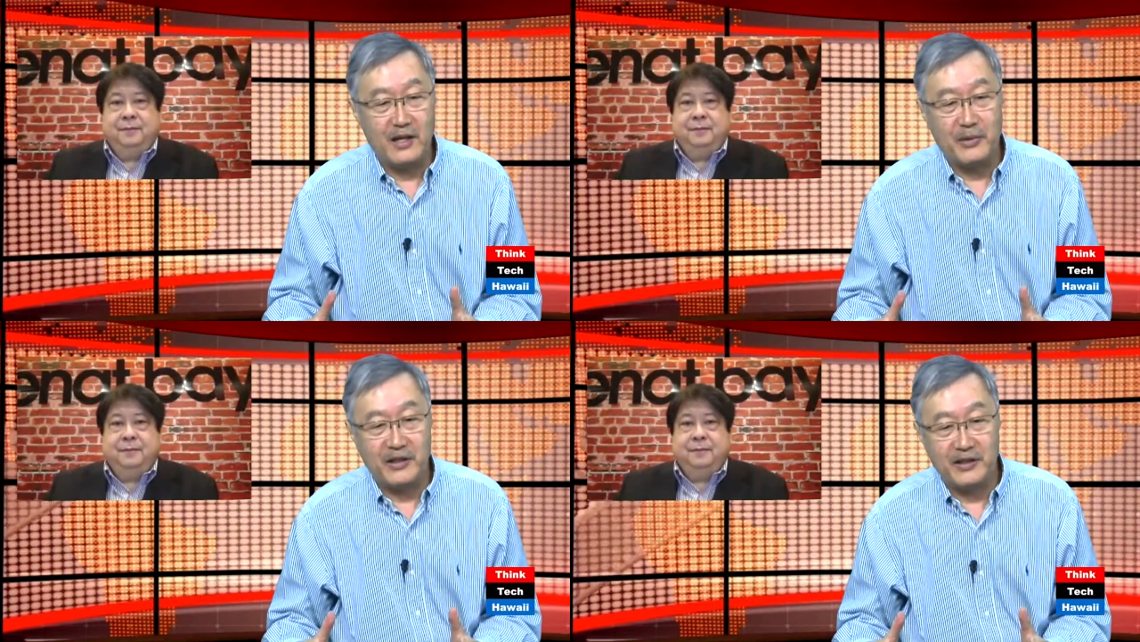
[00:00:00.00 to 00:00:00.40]

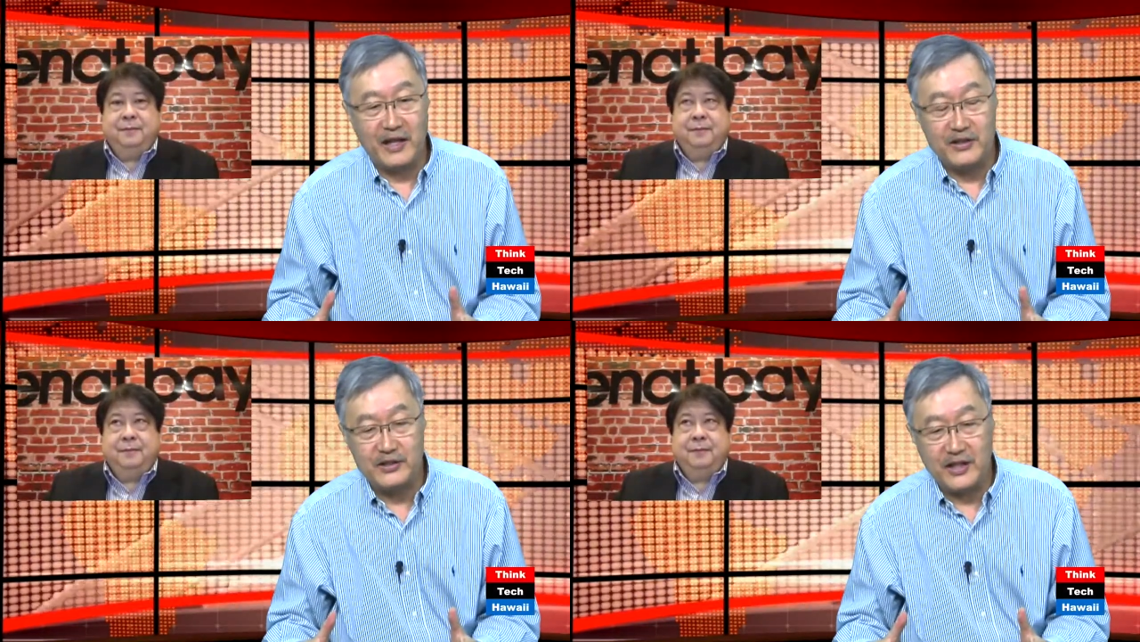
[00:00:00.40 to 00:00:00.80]
Speaker 1: by the
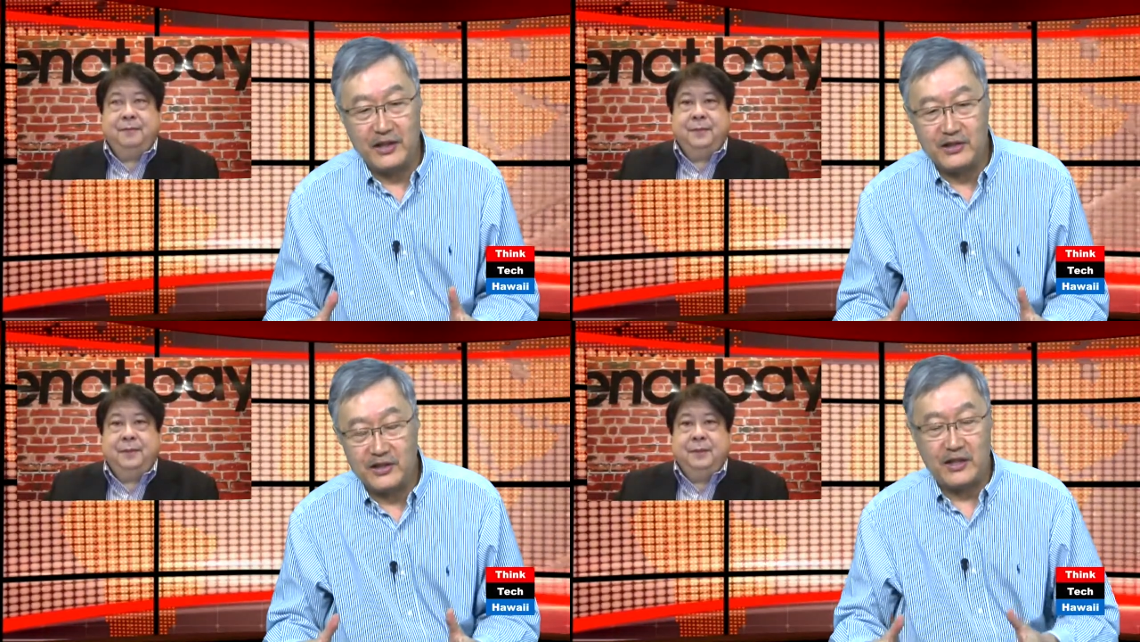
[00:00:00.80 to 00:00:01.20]
United
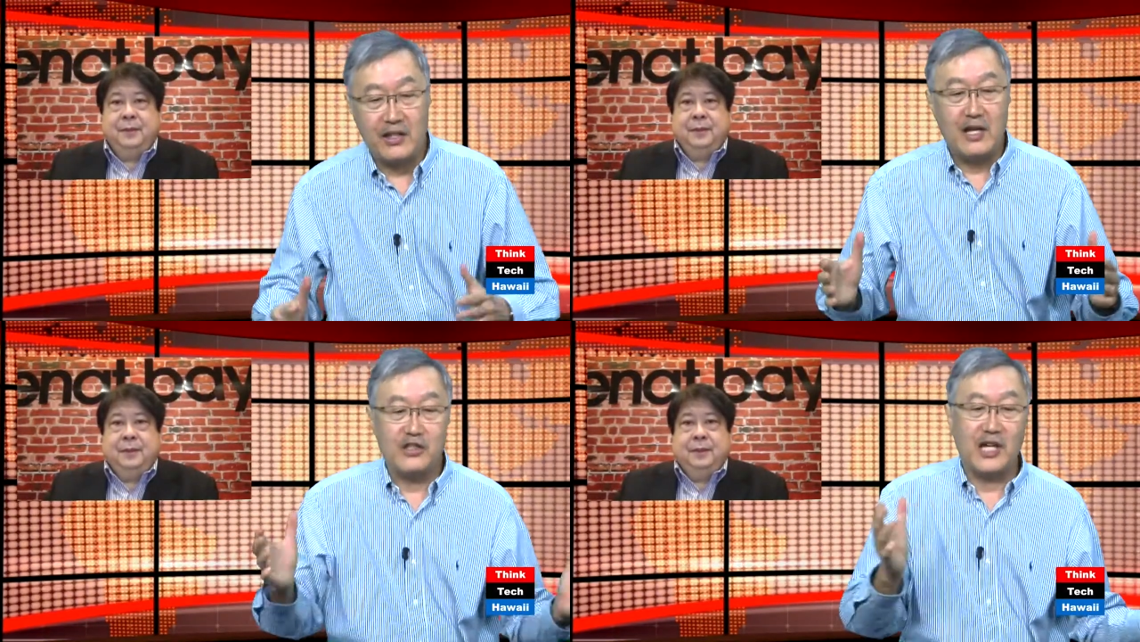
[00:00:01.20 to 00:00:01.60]
States and then
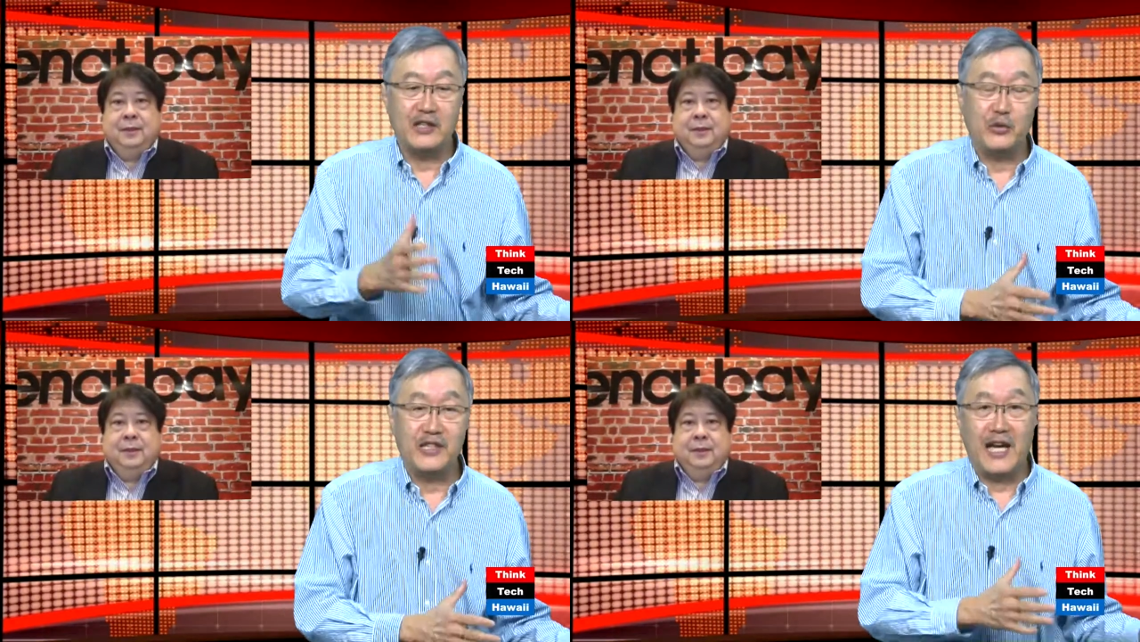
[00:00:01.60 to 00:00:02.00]
China
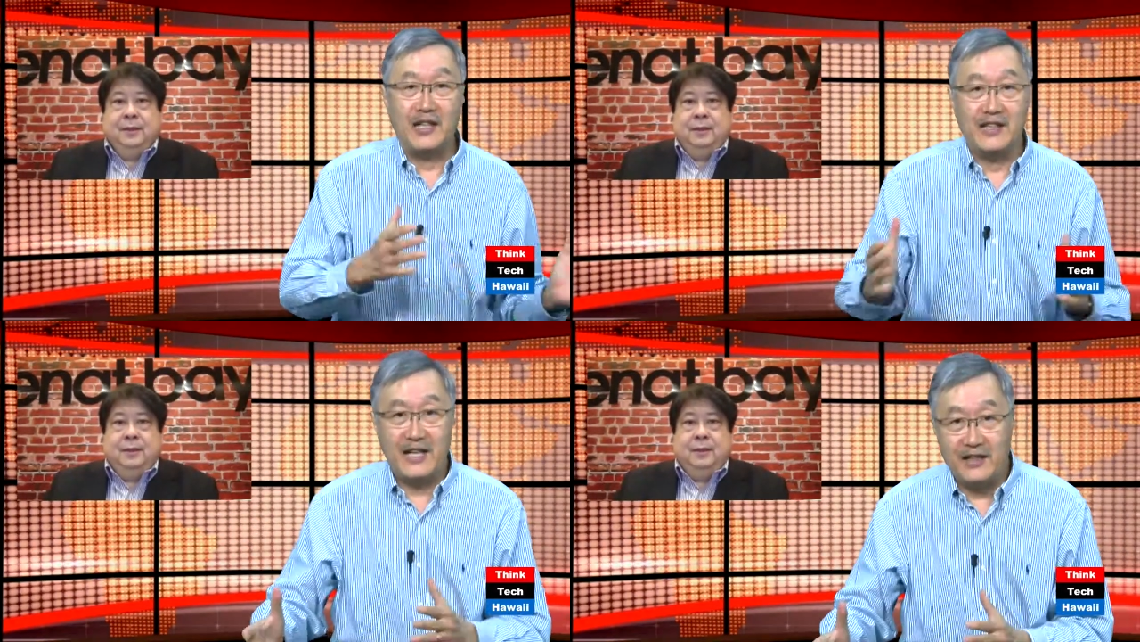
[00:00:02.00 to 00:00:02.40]

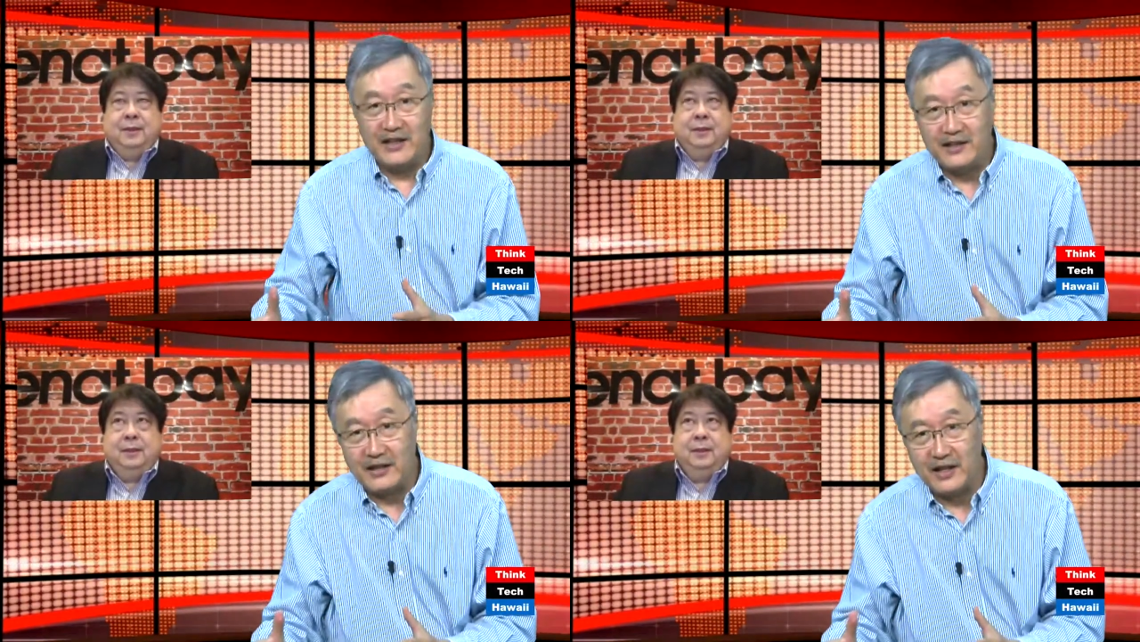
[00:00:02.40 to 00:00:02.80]

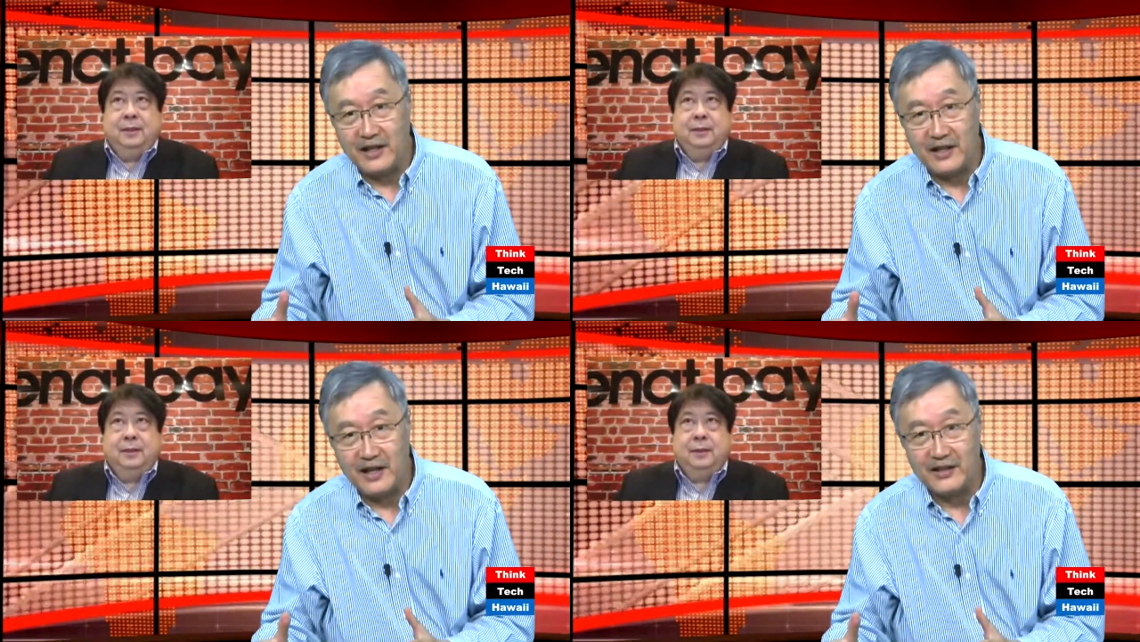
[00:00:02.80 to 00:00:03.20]
retaliating
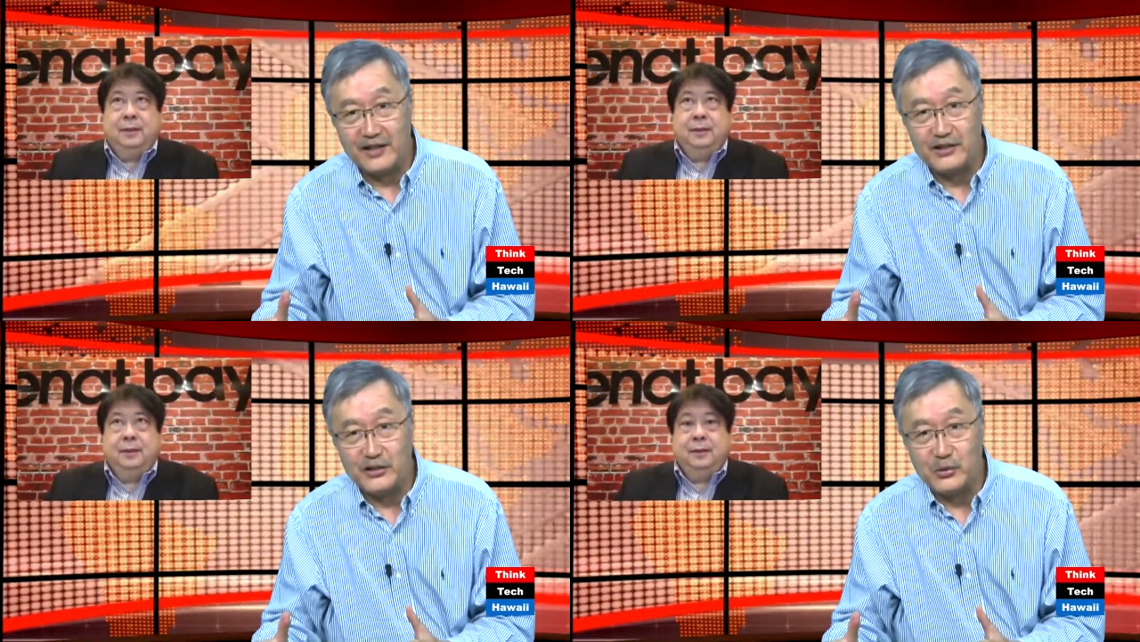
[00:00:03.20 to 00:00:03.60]
uh,
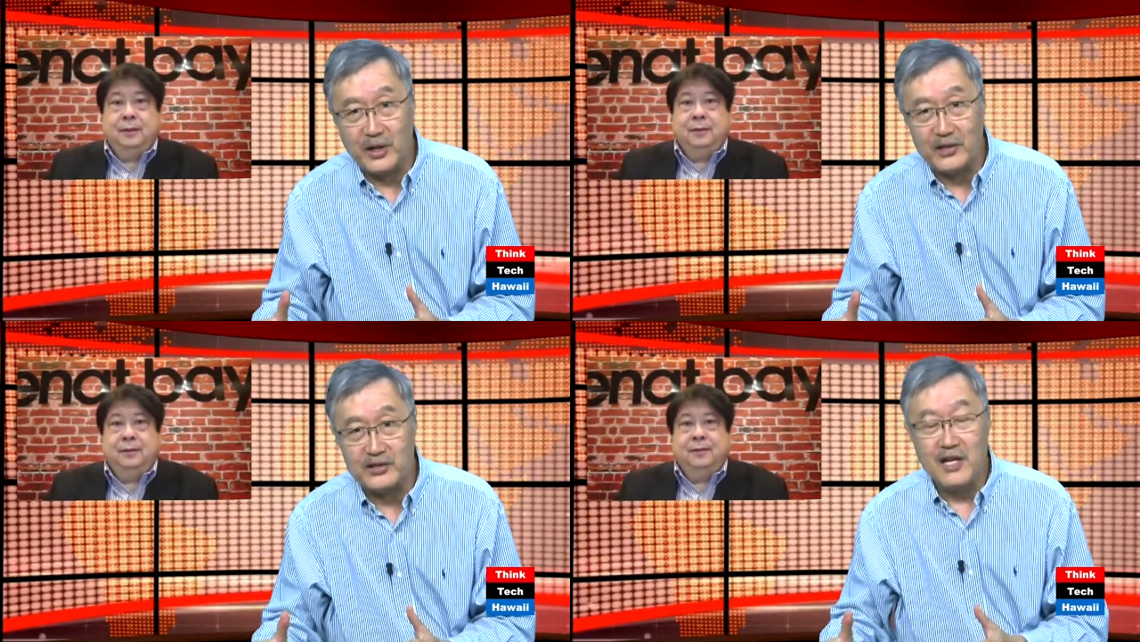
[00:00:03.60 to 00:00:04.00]
against the U
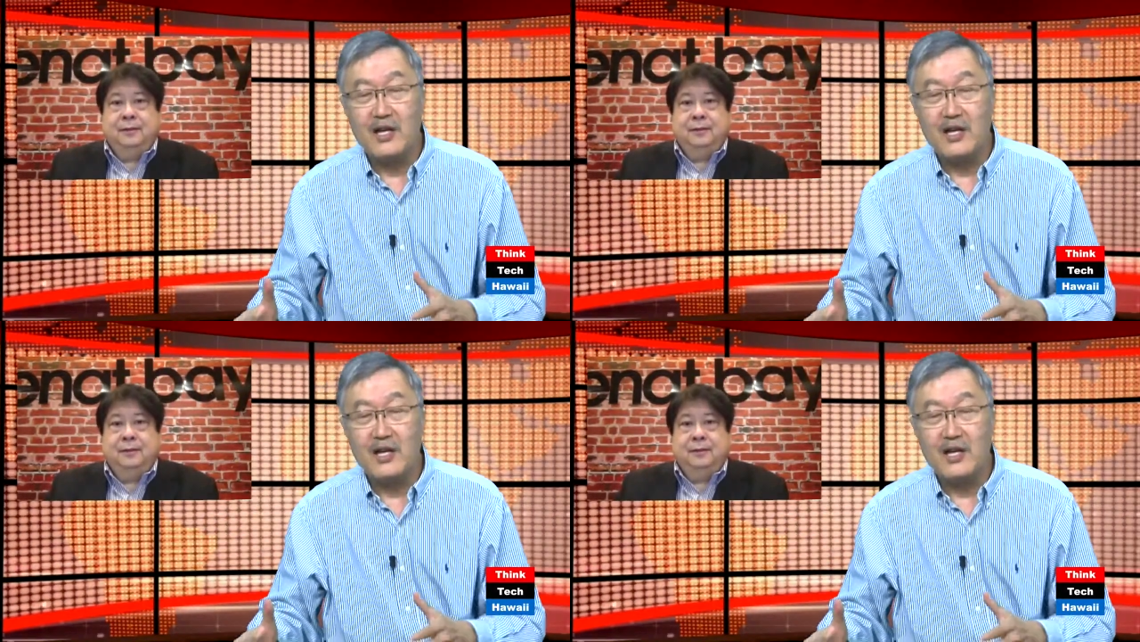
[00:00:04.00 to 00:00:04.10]
S.